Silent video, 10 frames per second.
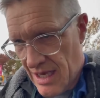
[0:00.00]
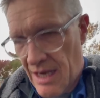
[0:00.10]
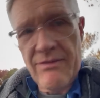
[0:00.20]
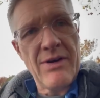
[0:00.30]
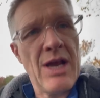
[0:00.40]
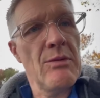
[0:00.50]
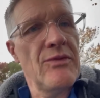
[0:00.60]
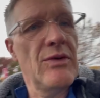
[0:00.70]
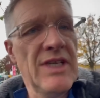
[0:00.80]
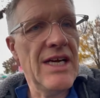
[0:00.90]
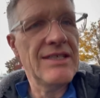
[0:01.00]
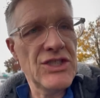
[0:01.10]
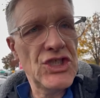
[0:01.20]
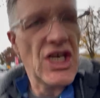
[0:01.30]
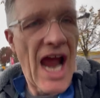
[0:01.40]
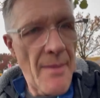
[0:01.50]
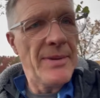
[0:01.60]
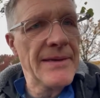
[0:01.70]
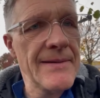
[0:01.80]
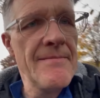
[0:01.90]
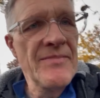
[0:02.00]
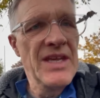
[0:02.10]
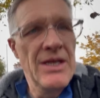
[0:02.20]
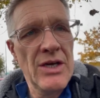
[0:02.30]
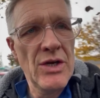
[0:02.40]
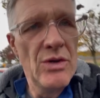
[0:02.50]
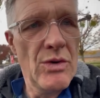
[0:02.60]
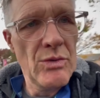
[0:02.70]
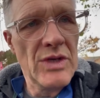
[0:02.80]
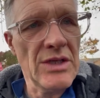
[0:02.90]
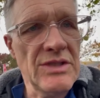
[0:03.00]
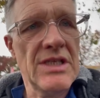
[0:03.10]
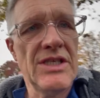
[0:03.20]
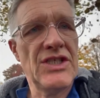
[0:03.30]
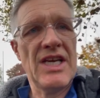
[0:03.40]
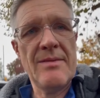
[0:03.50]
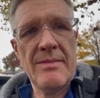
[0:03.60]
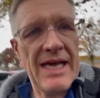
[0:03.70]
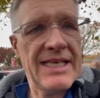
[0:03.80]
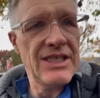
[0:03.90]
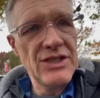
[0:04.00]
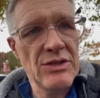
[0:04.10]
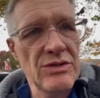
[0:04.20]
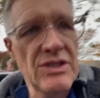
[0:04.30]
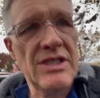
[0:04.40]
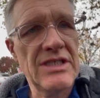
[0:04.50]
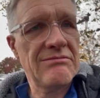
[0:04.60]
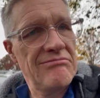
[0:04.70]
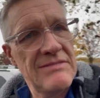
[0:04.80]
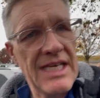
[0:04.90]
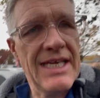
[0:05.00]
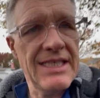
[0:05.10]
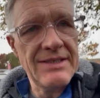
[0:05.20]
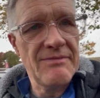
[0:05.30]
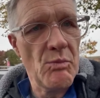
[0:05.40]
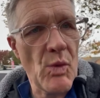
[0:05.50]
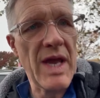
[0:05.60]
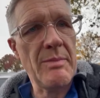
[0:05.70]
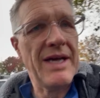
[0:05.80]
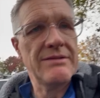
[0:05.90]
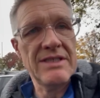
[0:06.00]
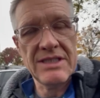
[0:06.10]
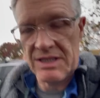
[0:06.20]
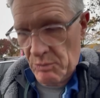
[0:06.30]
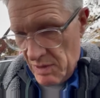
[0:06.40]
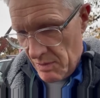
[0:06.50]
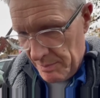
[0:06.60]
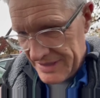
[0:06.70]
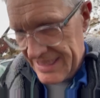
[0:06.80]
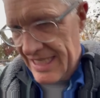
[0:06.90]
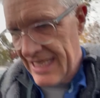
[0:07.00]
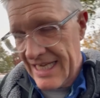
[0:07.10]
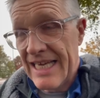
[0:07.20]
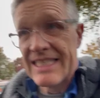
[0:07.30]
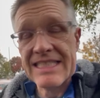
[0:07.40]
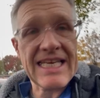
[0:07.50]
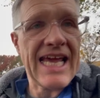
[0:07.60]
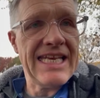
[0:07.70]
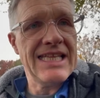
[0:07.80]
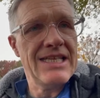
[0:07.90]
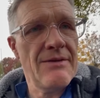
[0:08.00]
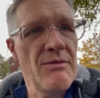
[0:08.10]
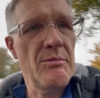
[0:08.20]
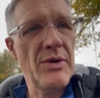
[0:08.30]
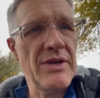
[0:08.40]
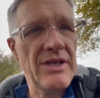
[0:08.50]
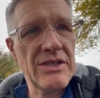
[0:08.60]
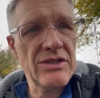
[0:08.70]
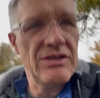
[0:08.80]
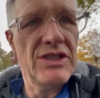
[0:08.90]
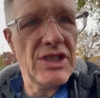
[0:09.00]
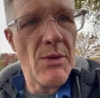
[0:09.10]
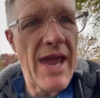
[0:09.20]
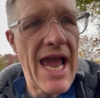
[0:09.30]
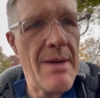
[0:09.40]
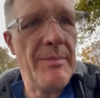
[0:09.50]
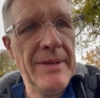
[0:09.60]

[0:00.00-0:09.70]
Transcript: a very helpful young chap who goes to the gym and is used to taking different whey powders, and we were busy scanning the different products on the Zoe app